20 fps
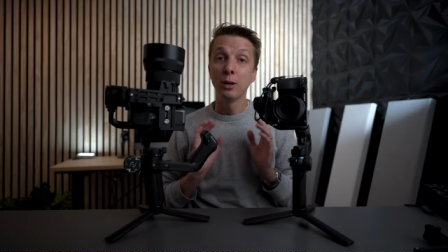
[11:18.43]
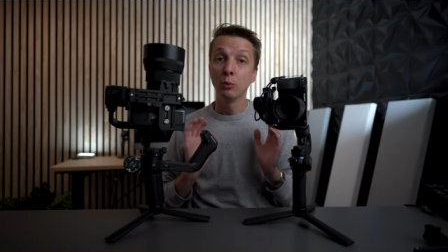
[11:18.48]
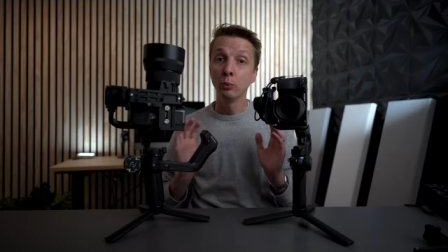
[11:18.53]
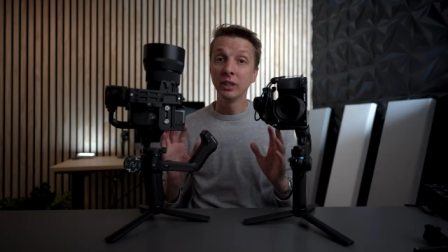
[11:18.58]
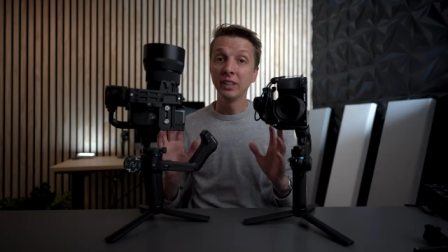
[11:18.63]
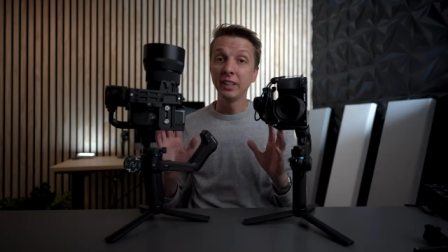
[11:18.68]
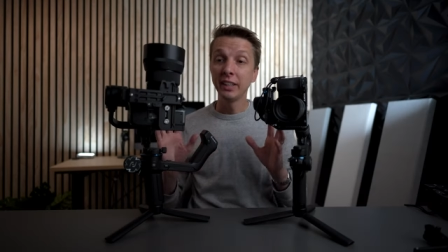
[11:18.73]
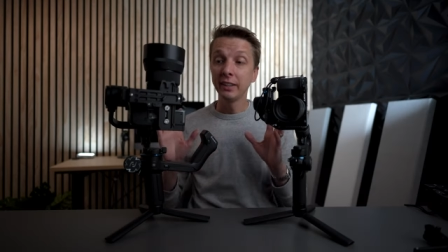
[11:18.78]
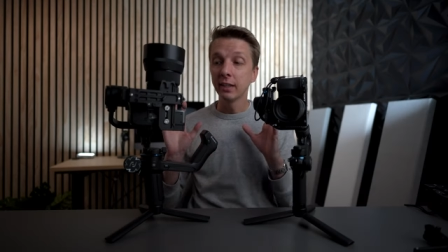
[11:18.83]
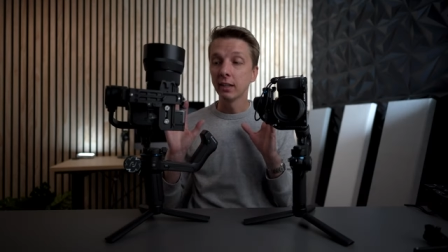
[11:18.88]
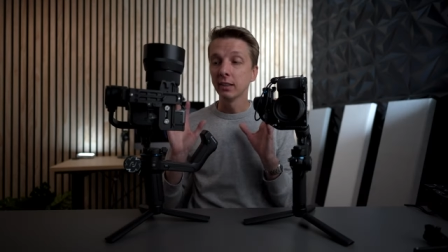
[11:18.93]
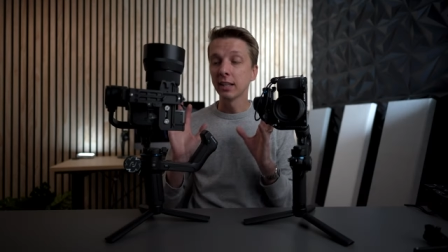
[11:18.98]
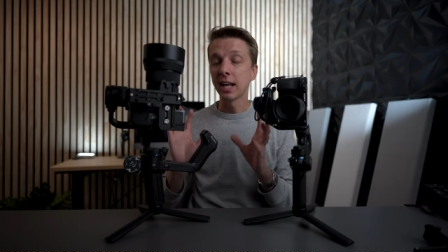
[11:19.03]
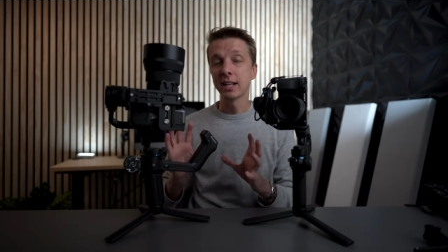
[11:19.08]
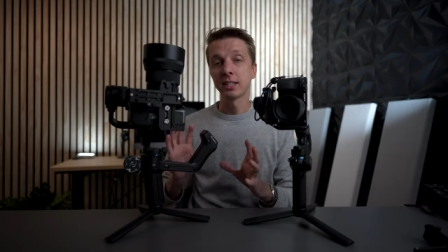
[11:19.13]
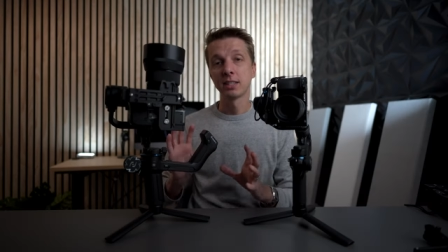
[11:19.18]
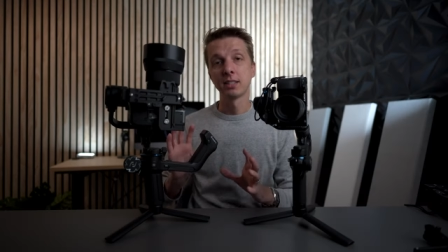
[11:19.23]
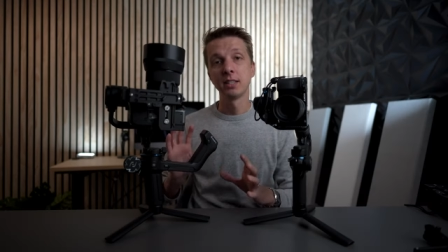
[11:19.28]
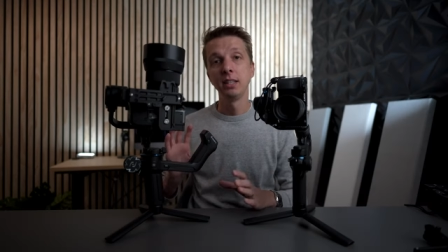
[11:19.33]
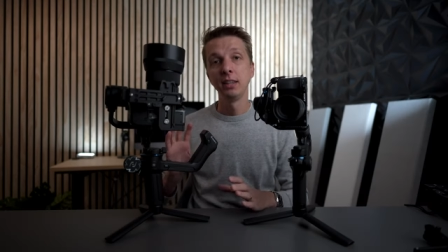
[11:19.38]
And really the
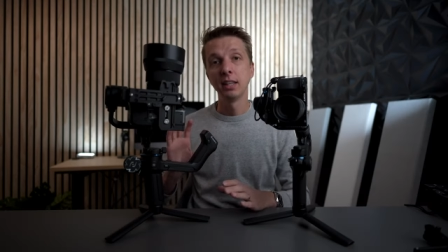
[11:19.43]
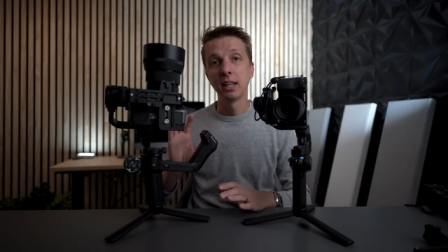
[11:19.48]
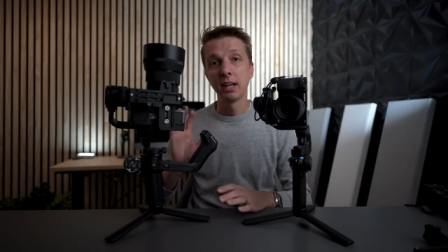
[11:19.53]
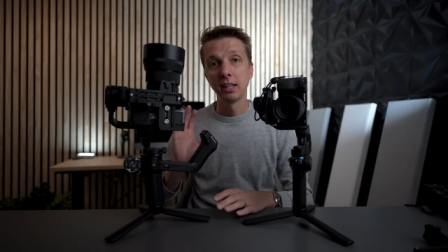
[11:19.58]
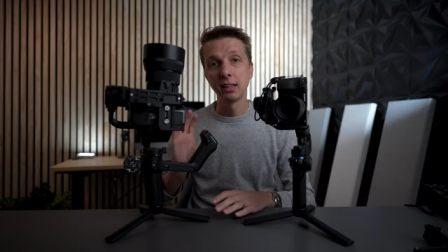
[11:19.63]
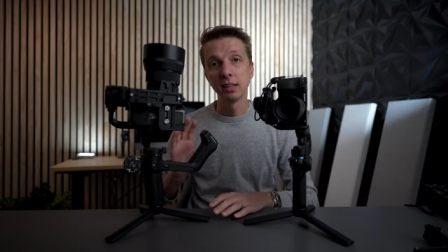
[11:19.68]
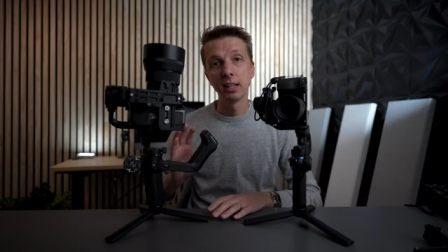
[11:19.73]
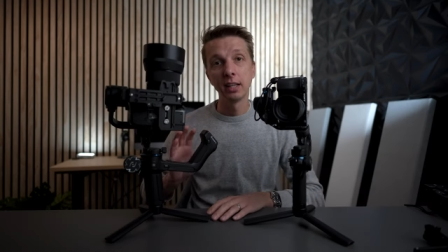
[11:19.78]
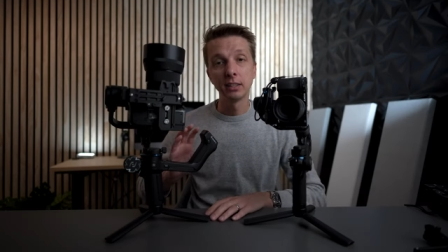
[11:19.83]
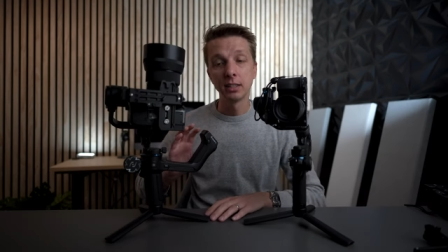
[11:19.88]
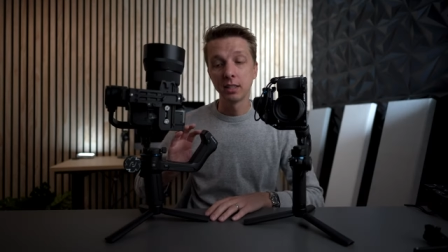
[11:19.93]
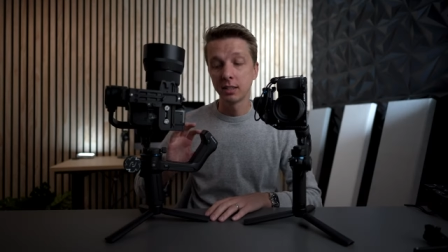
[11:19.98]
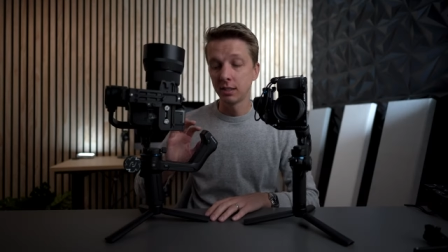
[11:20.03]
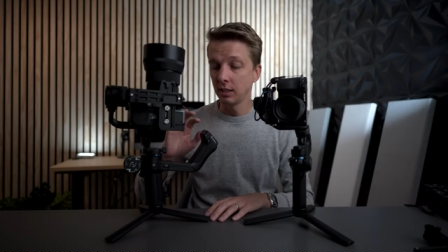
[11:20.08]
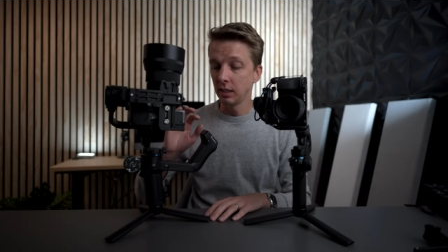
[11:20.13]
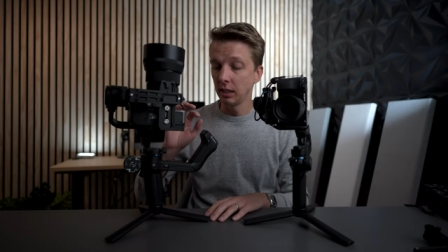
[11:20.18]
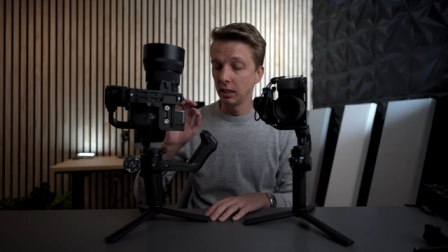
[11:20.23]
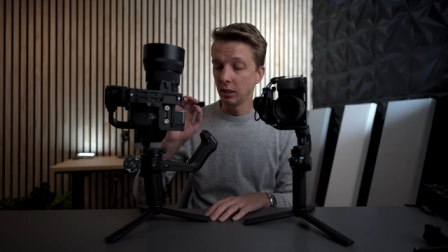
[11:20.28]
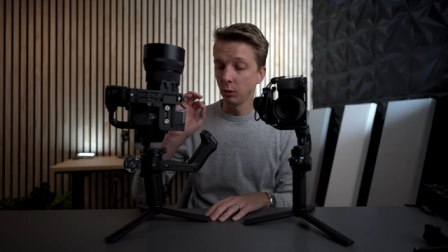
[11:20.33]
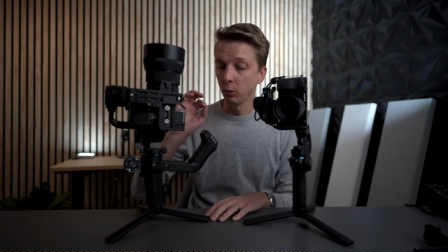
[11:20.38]
last thing that I'd like to
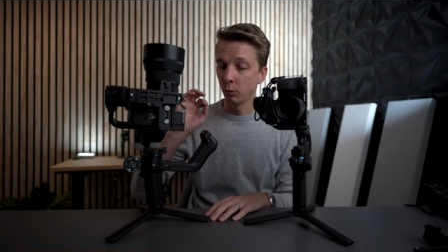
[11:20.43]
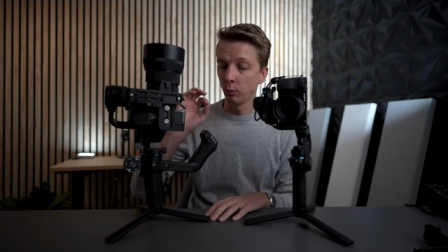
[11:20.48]
see